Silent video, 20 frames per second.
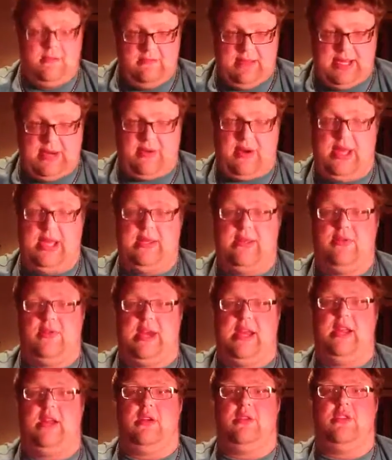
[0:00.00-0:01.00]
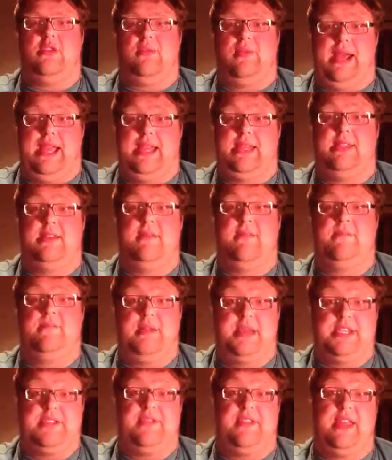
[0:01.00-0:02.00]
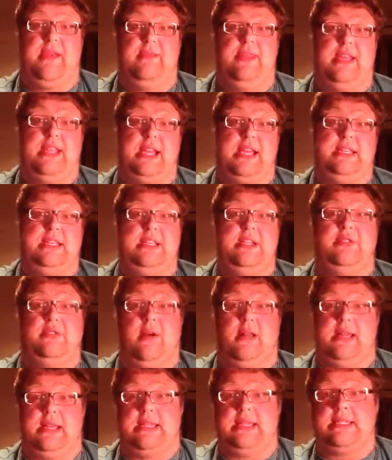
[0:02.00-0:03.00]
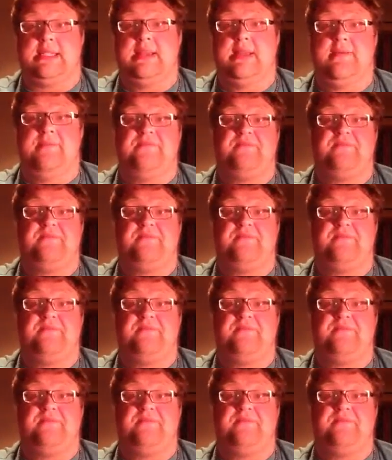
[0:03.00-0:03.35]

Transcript: my great-great-uncle Wade pitched for them in the 1920s.